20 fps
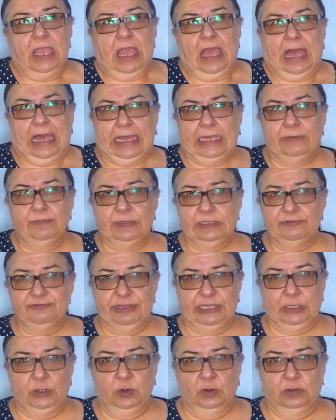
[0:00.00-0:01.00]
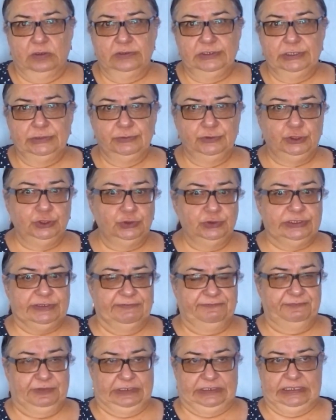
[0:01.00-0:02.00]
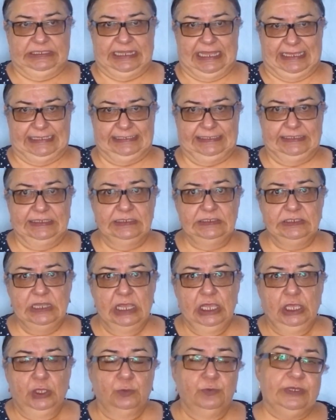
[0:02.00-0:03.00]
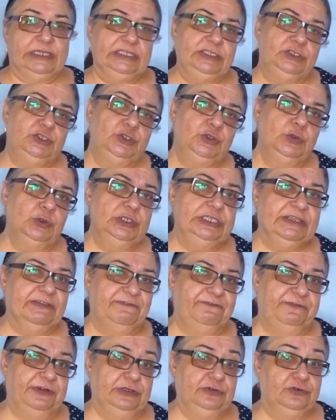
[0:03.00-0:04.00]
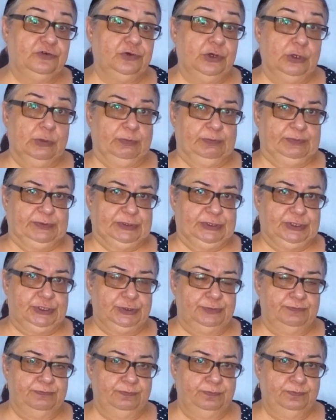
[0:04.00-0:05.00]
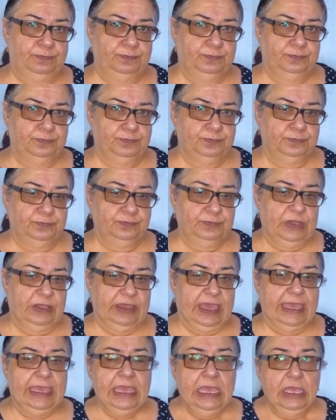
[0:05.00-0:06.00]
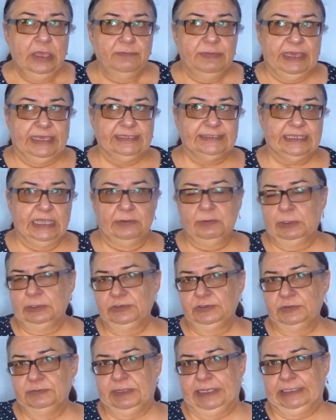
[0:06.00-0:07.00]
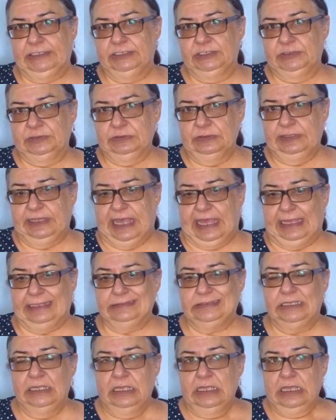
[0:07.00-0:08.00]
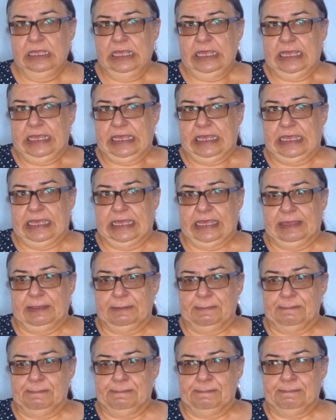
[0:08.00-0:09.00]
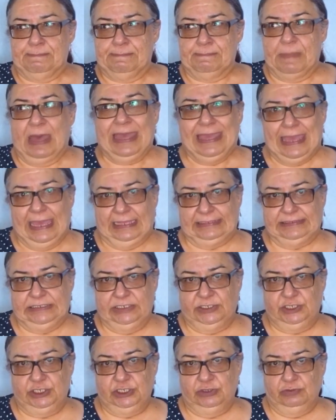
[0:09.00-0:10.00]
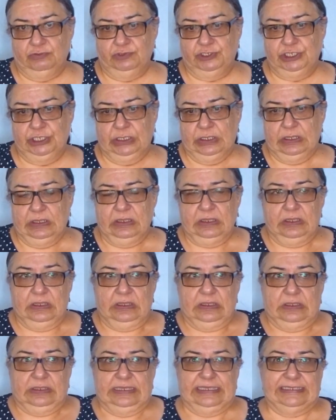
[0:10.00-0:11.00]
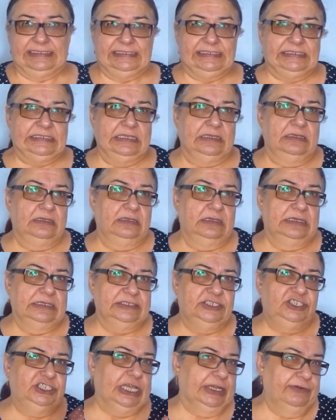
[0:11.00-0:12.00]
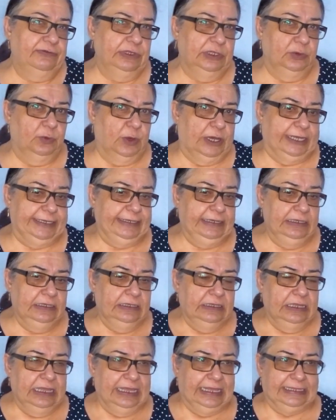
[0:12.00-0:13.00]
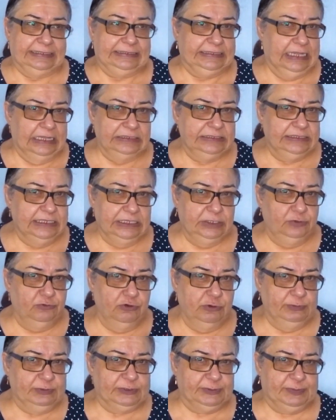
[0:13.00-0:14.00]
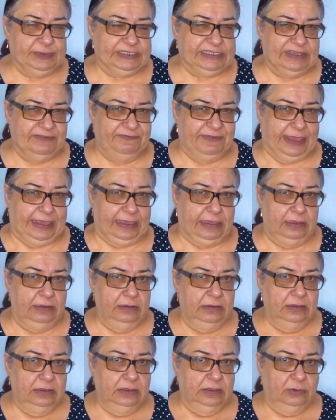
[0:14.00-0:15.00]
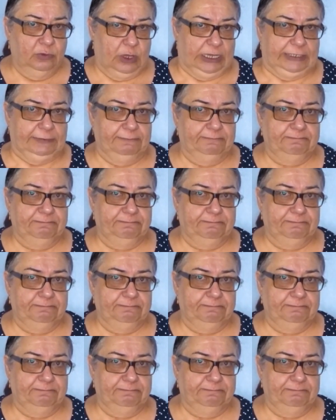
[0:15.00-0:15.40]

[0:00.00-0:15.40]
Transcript: I will record 2 different classes with 2 different groups, okay? Because I want to make sure that my attitude is a general one and not a group-specific one.